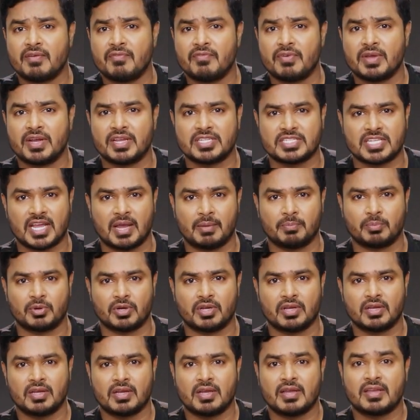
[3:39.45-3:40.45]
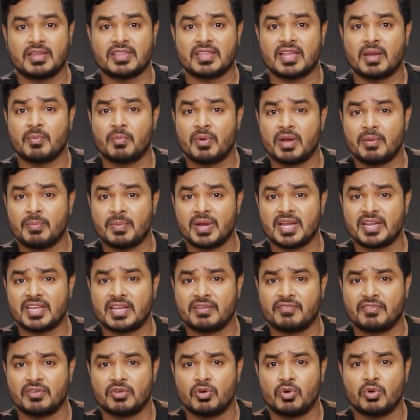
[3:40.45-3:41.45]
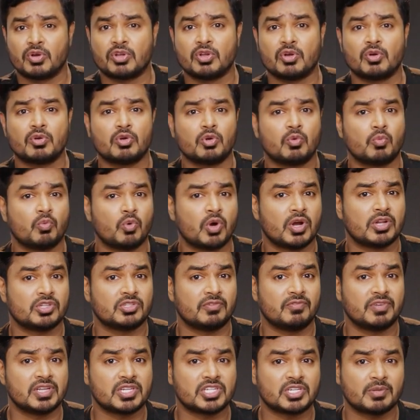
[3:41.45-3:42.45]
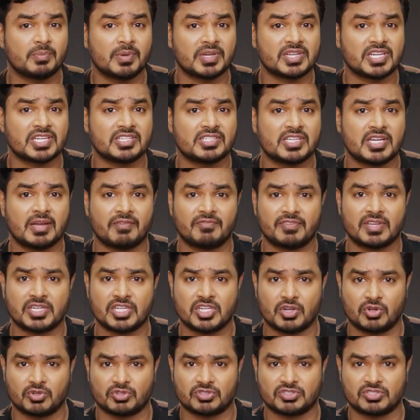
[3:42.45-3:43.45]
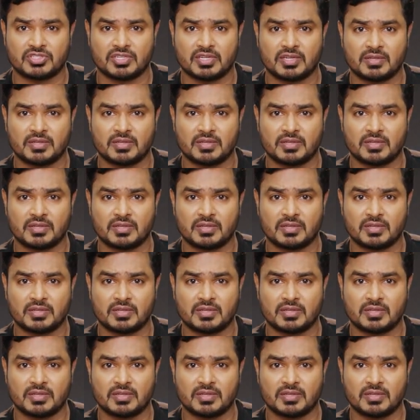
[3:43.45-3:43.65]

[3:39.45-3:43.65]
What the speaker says: For example, someone might have told you to watch Vikram Aditya videos,